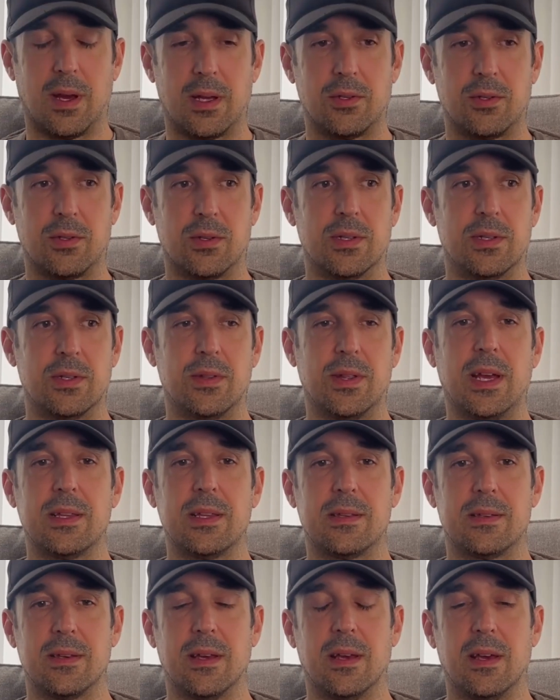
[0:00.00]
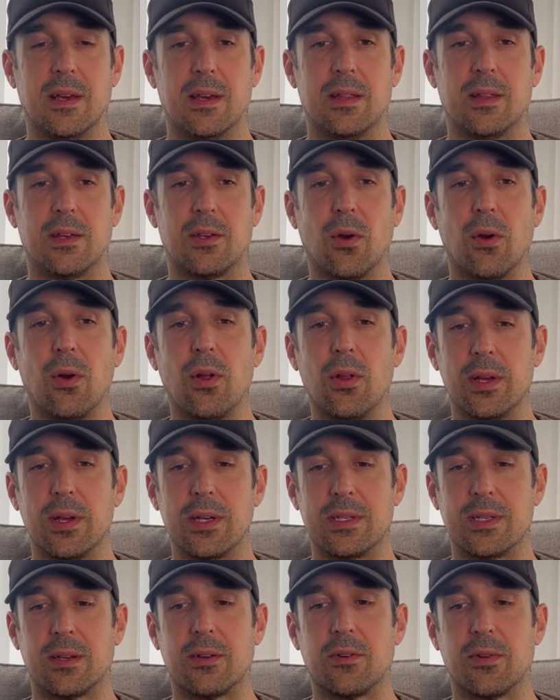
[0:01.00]
Gotcha. So that's the goal,
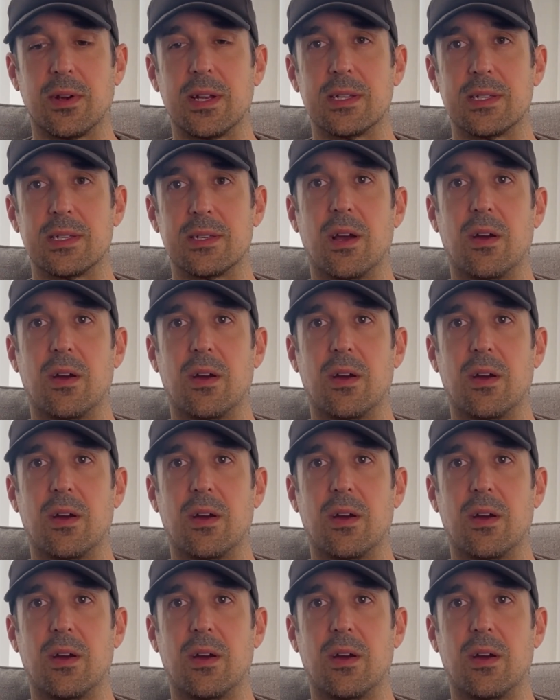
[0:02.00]
is to create a